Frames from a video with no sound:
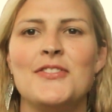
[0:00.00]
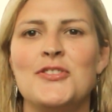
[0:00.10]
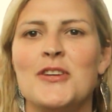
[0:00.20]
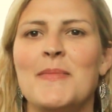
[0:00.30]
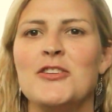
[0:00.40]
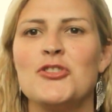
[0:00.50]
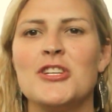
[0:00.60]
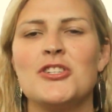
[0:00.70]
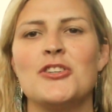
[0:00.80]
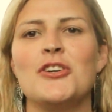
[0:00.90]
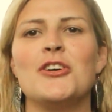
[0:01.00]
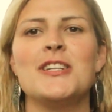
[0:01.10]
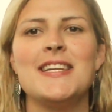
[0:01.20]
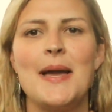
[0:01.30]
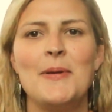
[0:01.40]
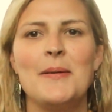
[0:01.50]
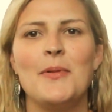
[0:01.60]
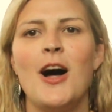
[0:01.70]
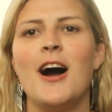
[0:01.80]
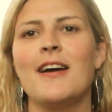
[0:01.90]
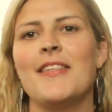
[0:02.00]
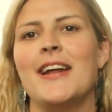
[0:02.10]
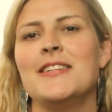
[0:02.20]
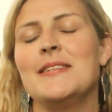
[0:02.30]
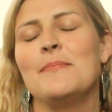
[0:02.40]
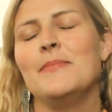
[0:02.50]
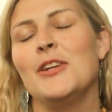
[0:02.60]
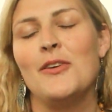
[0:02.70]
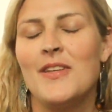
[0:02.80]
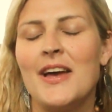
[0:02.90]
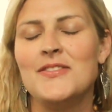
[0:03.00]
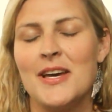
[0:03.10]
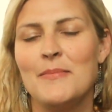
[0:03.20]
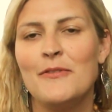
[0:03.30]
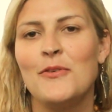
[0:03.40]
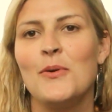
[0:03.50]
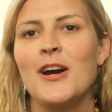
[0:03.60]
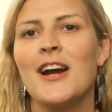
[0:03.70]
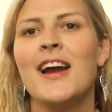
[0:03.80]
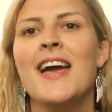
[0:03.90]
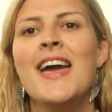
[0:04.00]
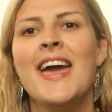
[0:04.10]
of doing my traditional typing blog that I've done before.